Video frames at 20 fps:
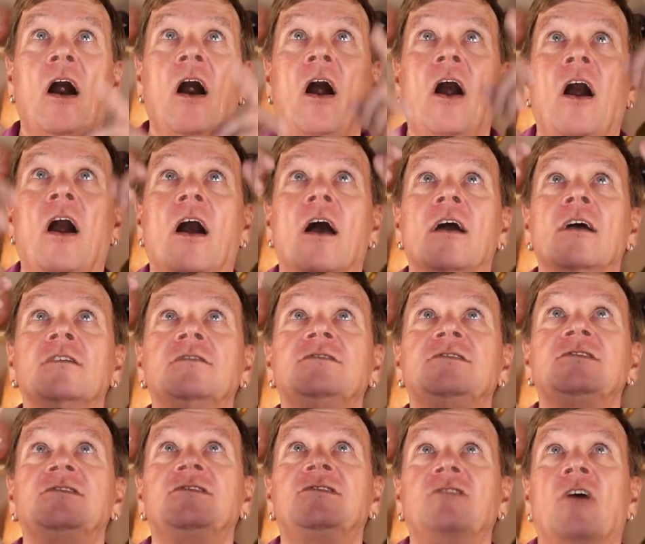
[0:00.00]
are
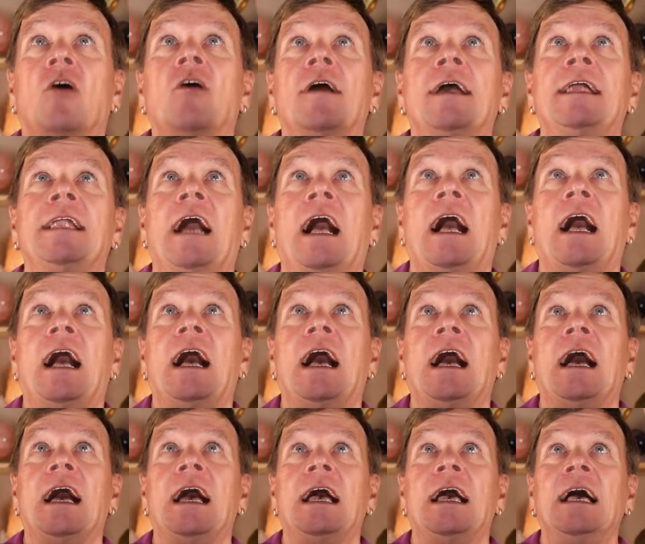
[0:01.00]
soaring
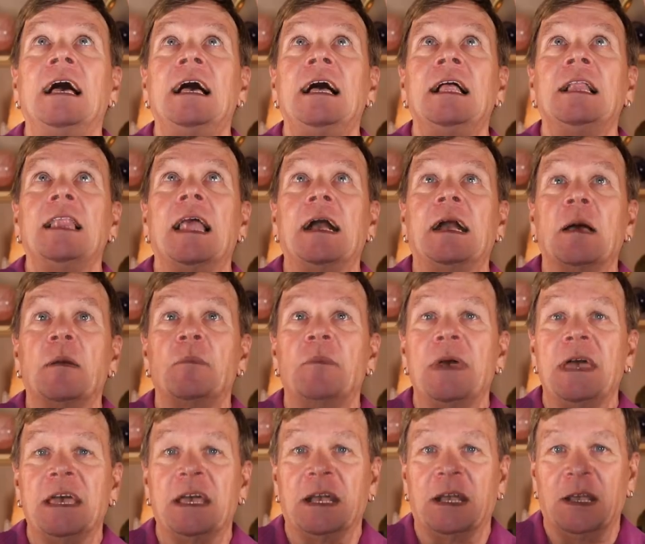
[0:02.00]
high like a
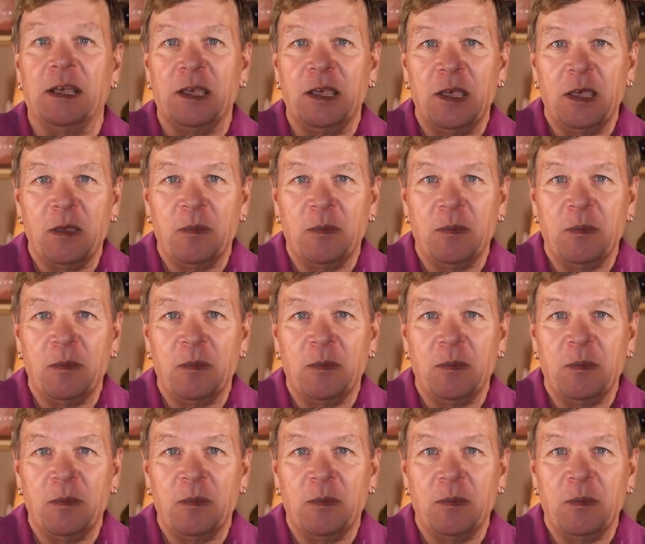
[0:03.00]
big,